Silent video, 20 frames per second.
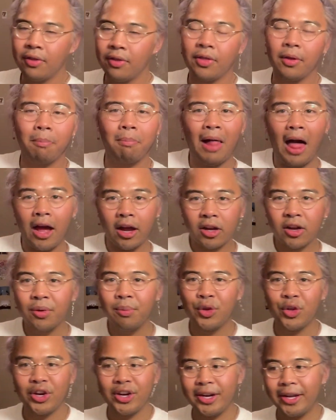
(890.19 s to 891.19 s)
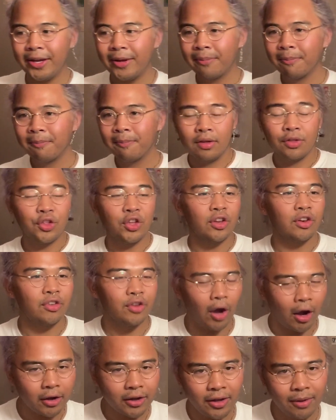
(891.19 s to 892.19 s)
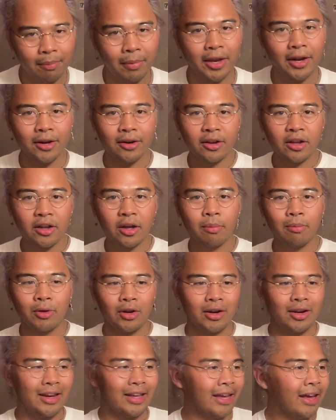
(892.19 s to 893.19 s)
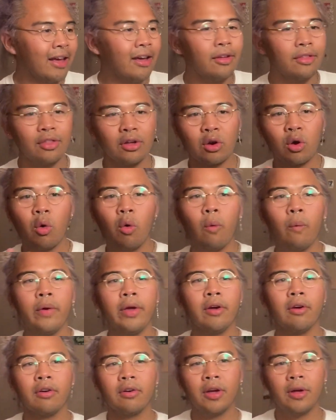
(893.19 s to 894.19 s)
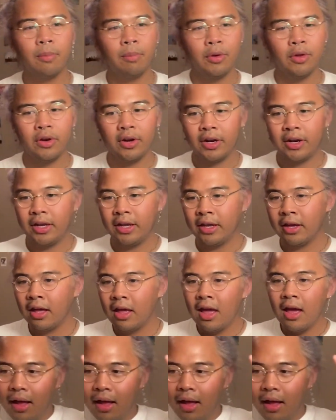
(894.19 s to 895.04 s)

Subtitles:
the Black community, the undocumented community, the queer community,